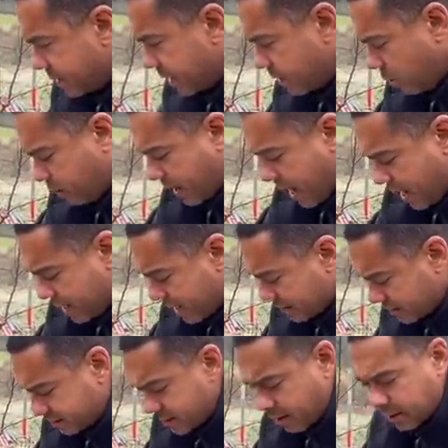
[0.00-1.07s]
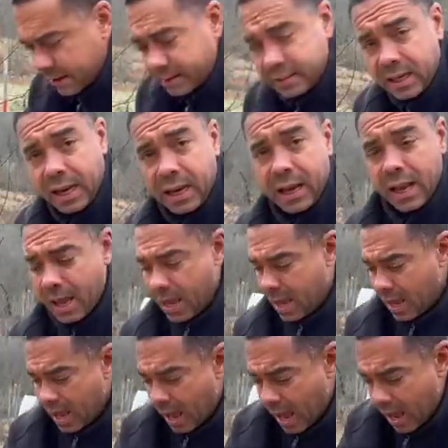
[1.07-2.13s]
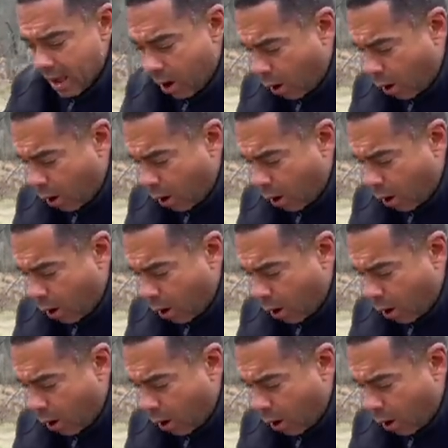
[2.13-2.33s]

that you can't necessarily see, I